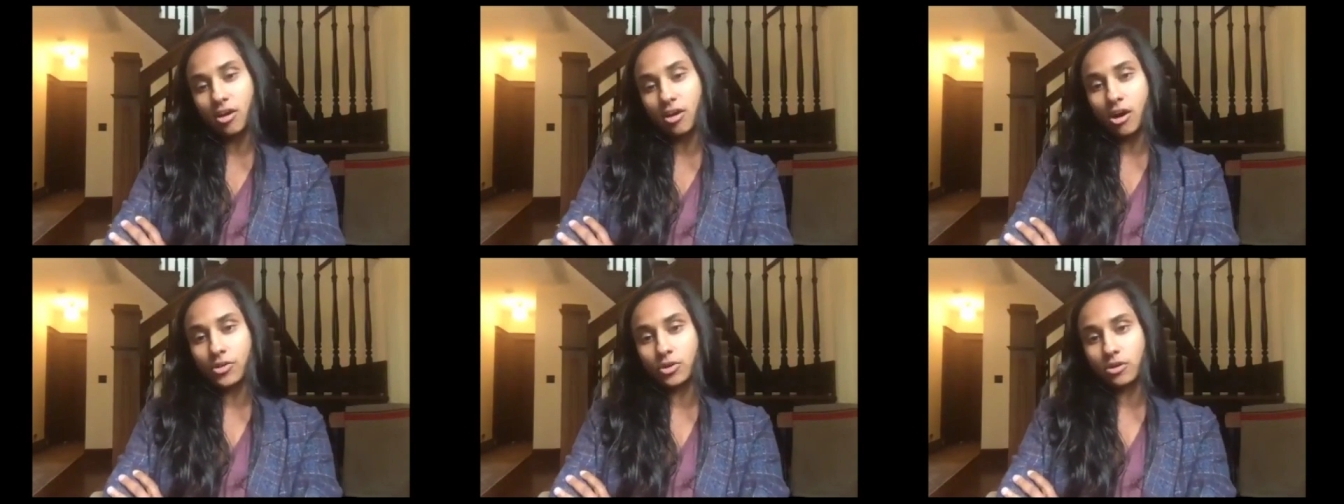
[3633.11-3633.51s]

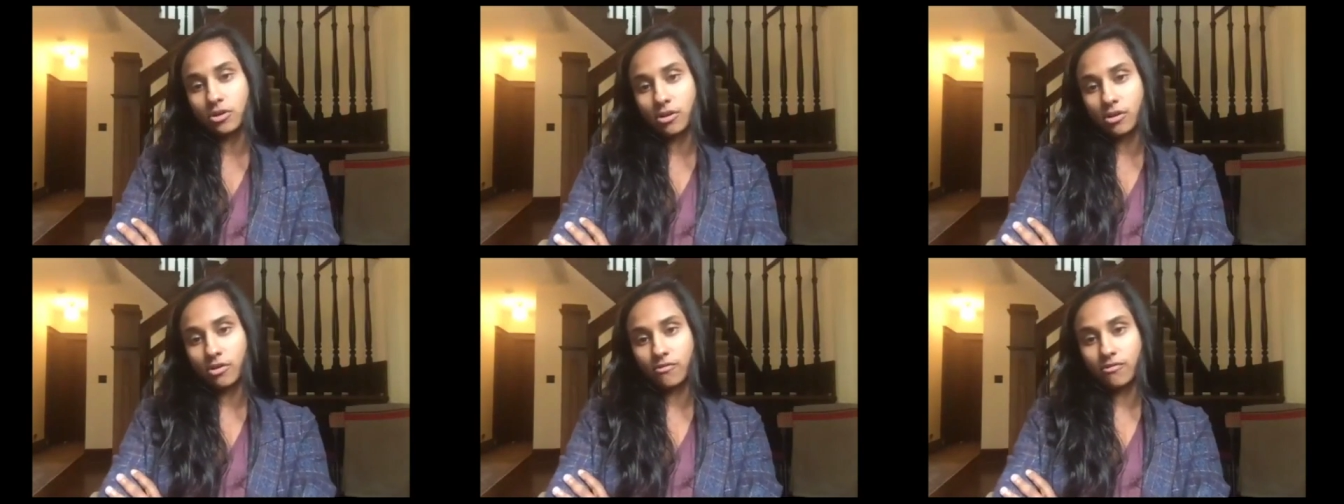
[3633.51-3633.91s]
the
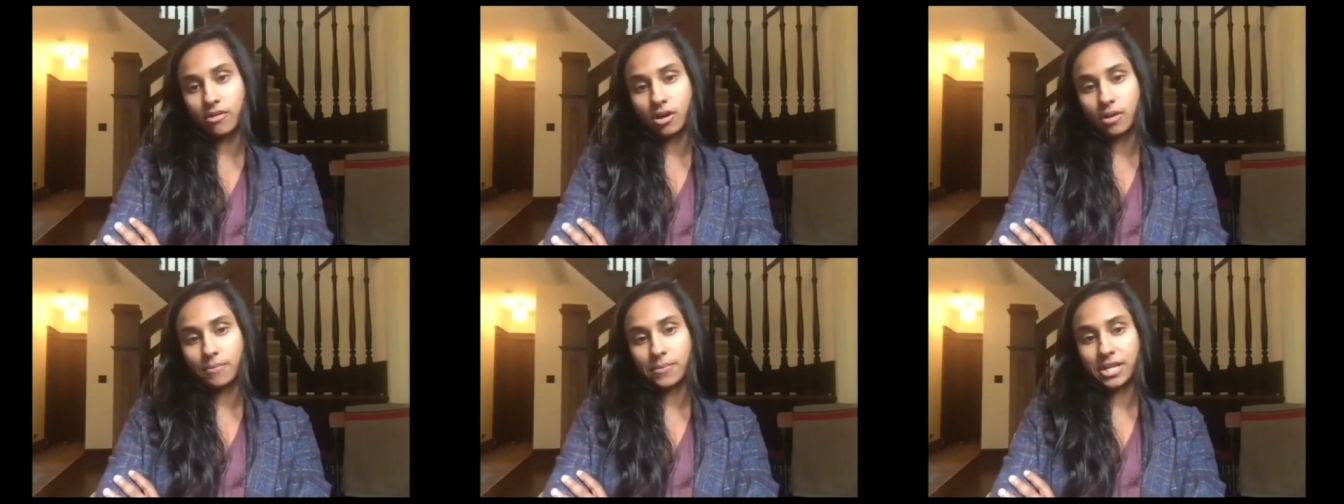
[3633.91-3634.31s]
author
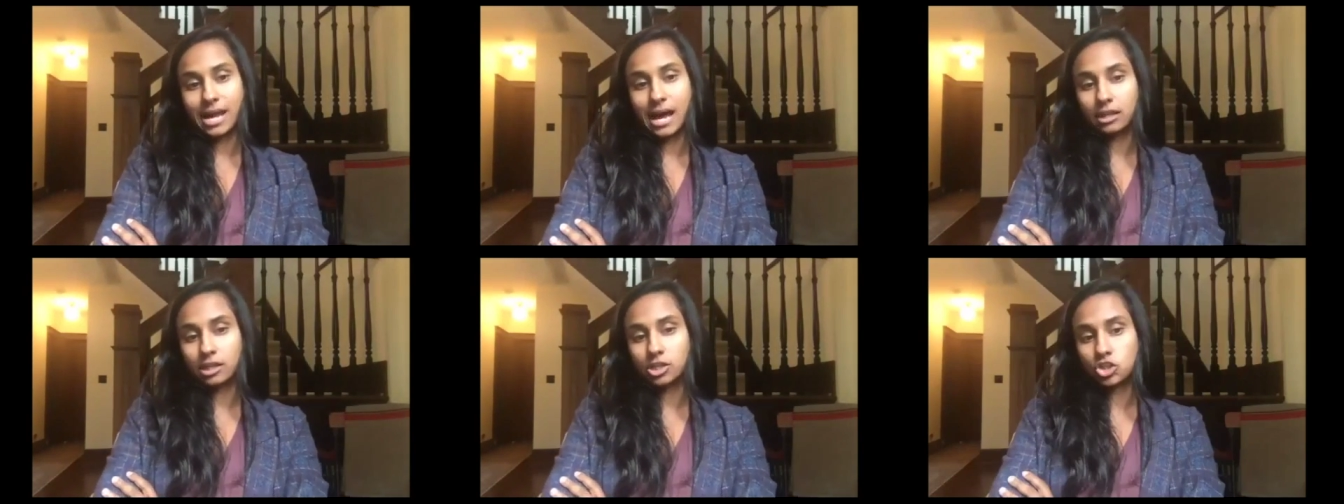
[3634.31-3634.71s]
of
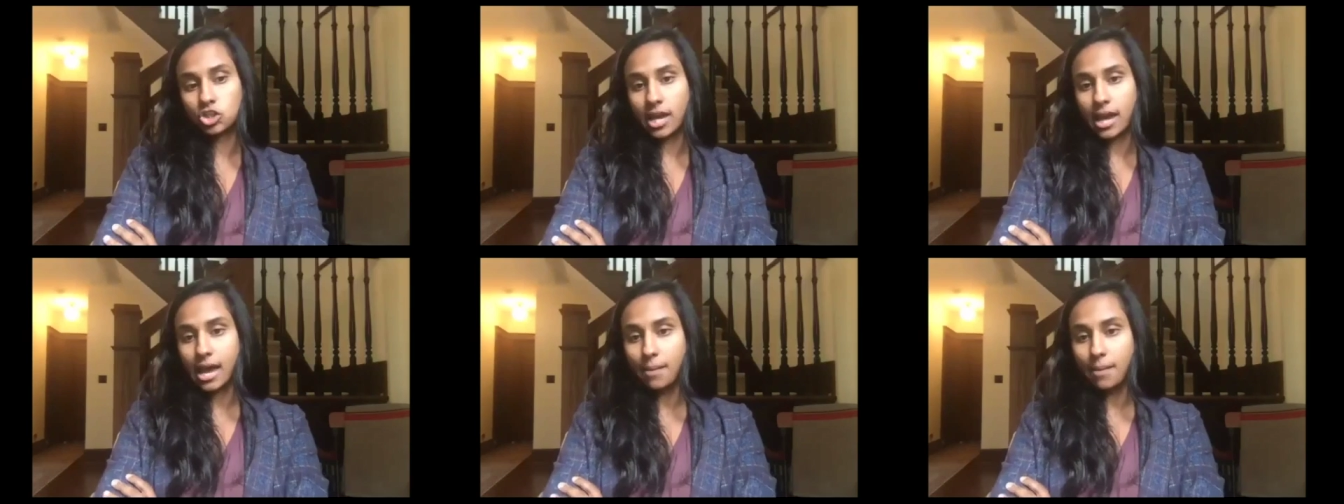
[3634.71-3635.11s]
The
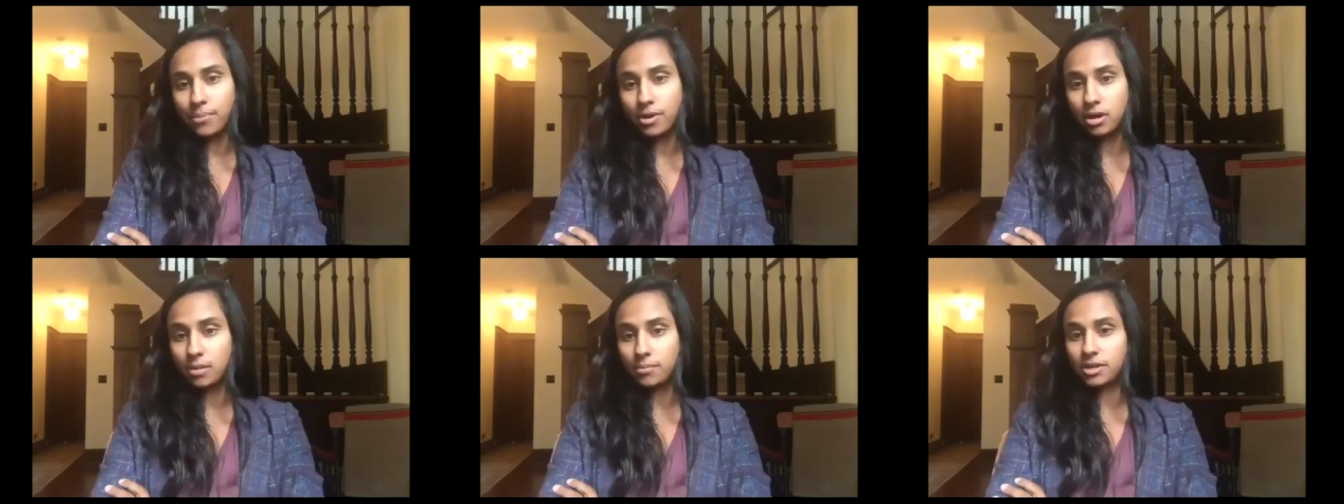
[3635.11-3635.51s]
Knowledge
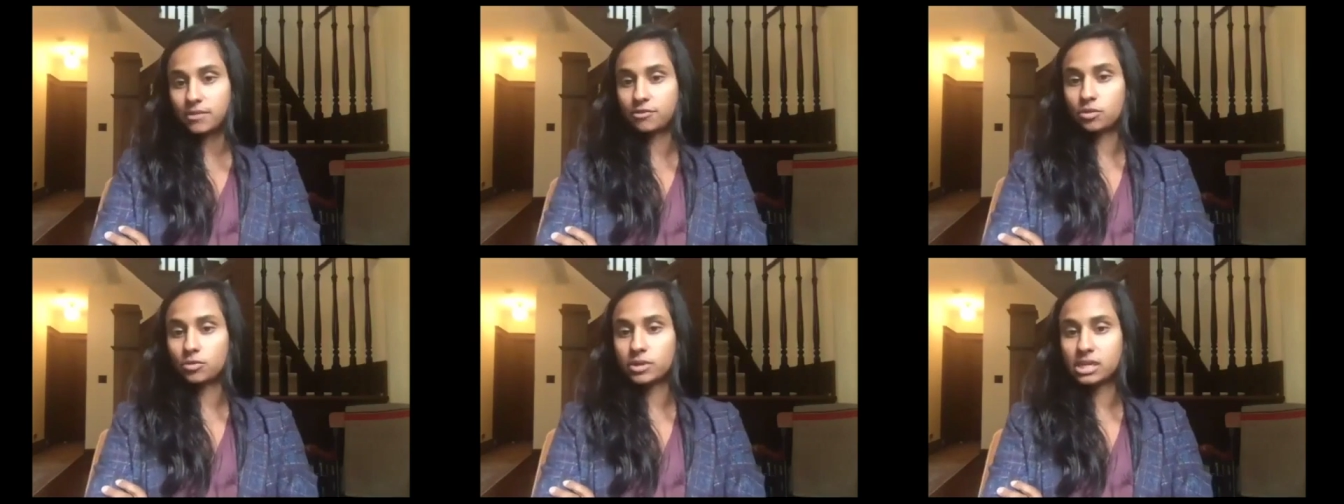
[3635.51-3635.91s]
Gap,
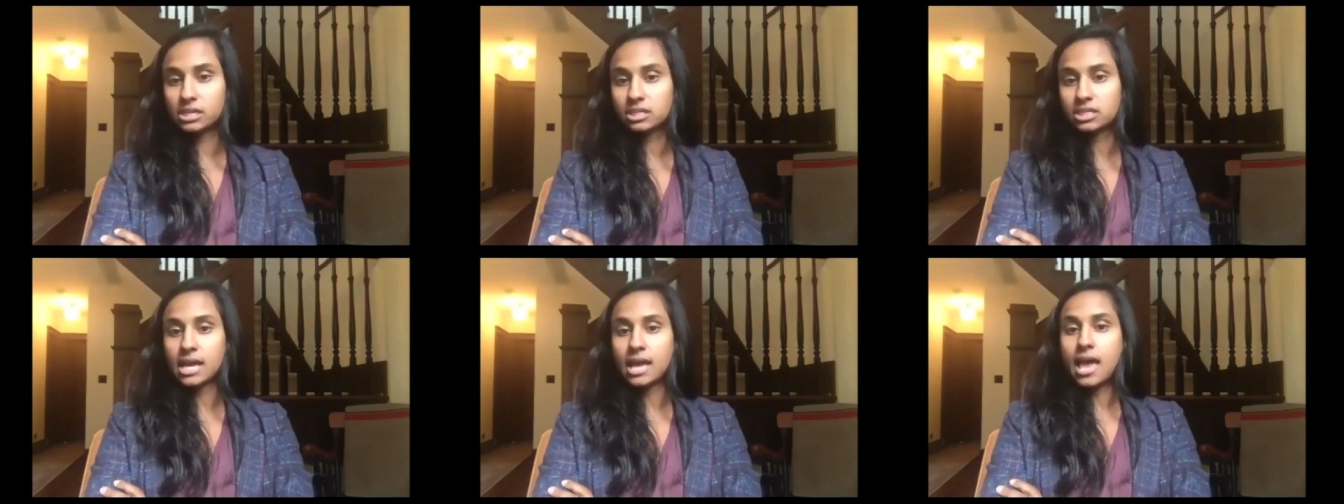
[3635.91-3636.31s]
in a
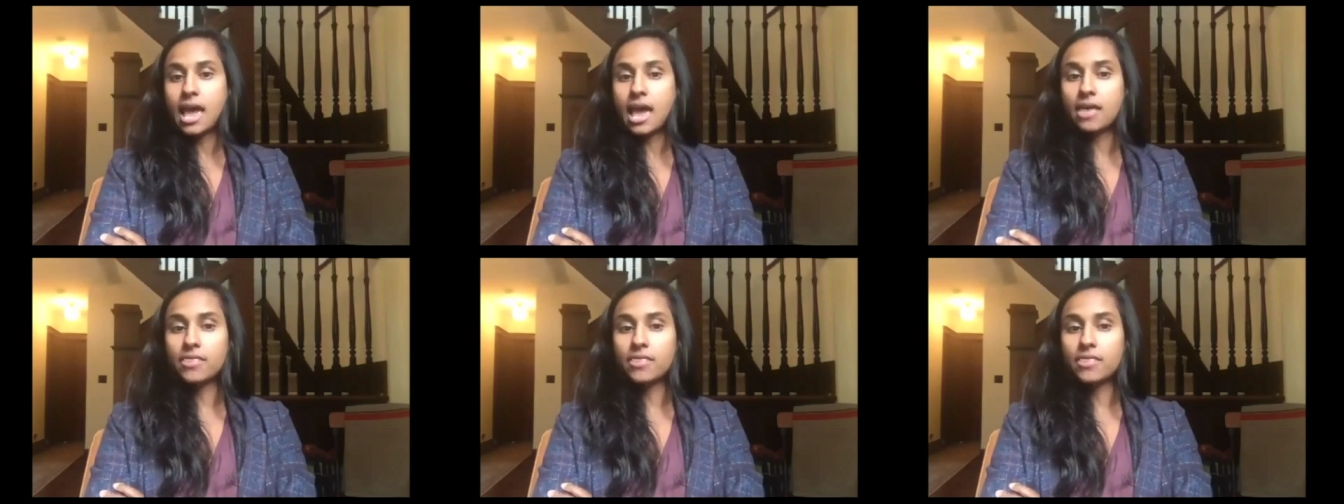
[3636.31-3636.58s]
few weeks.